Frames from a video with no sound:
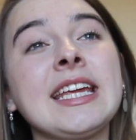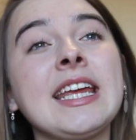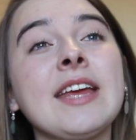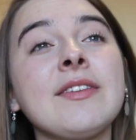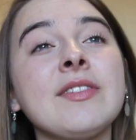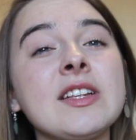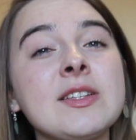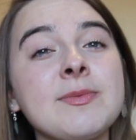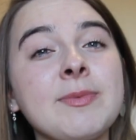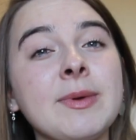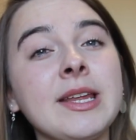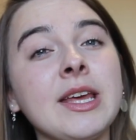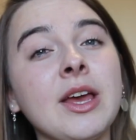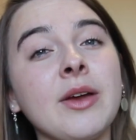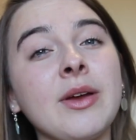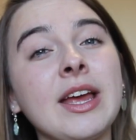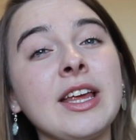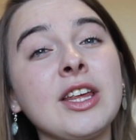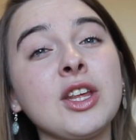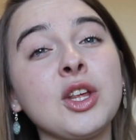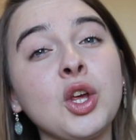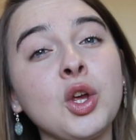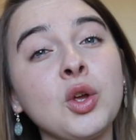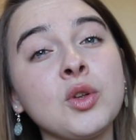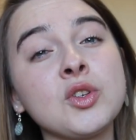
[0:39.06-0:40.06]
Give this video a
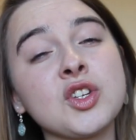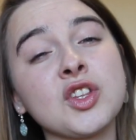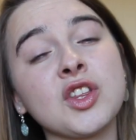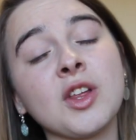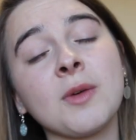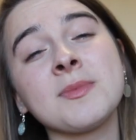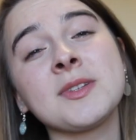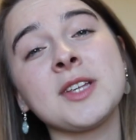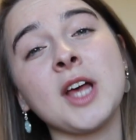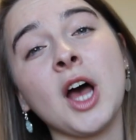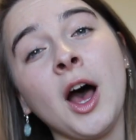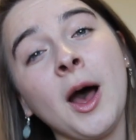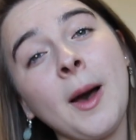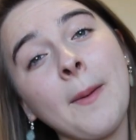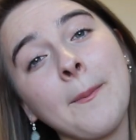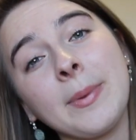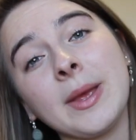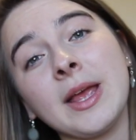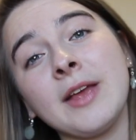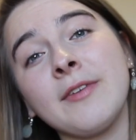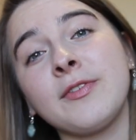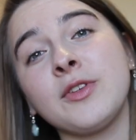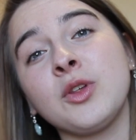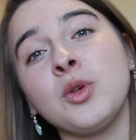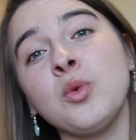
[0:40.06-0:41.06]
huge thumbs up
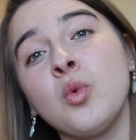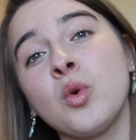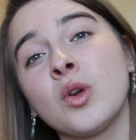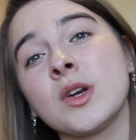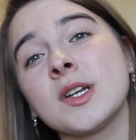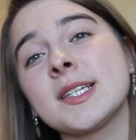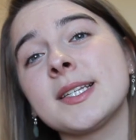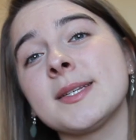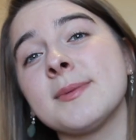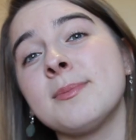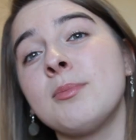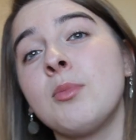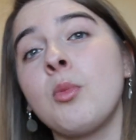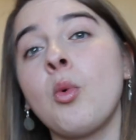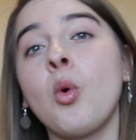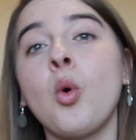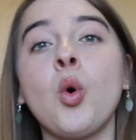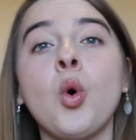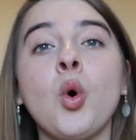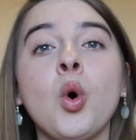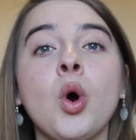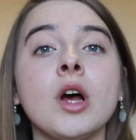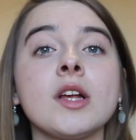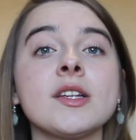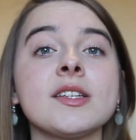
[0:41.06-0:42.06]
if you want some
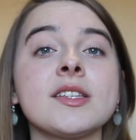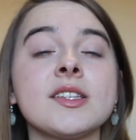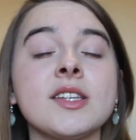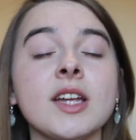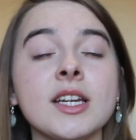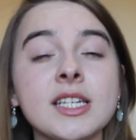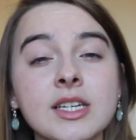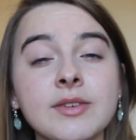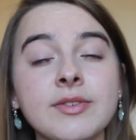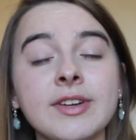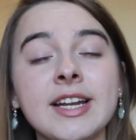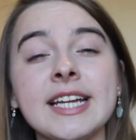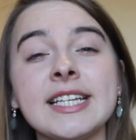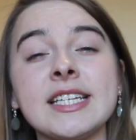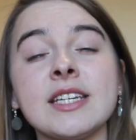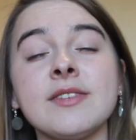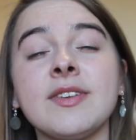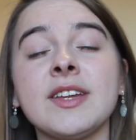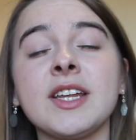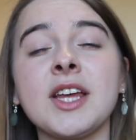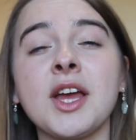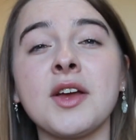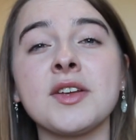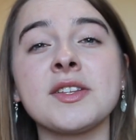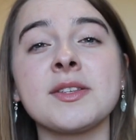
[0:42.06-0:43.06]
more study-related
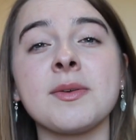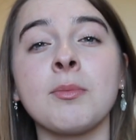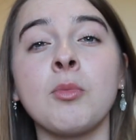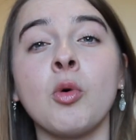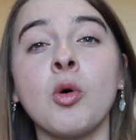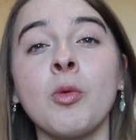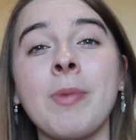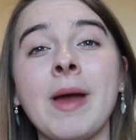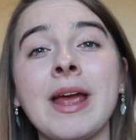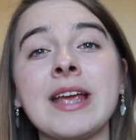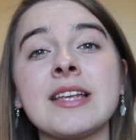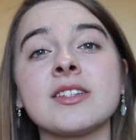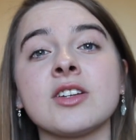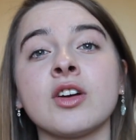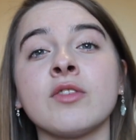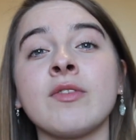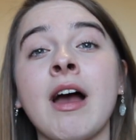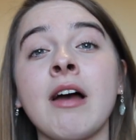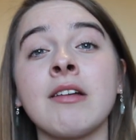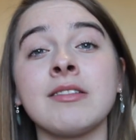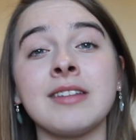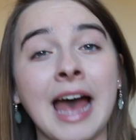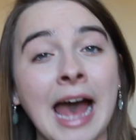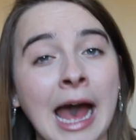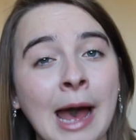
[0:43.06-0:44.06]
videos, more based
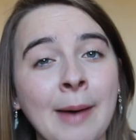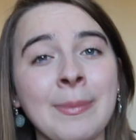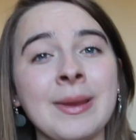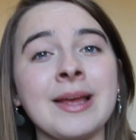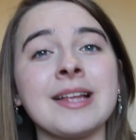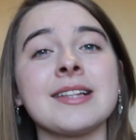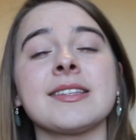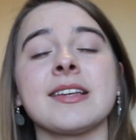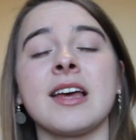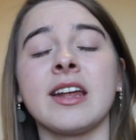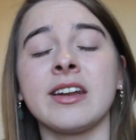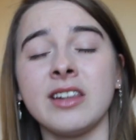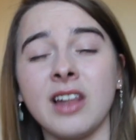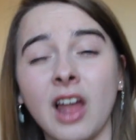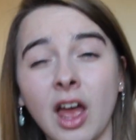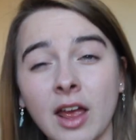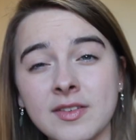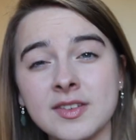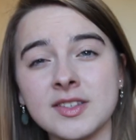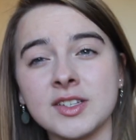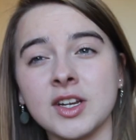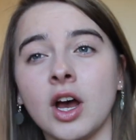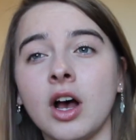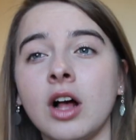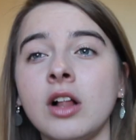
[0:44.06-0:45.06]
around habits and
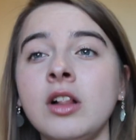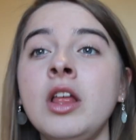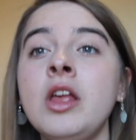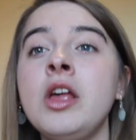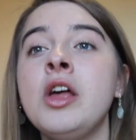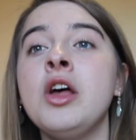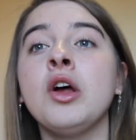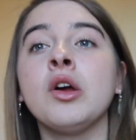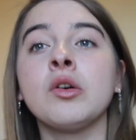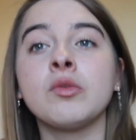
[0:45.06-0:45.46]
lifestyle,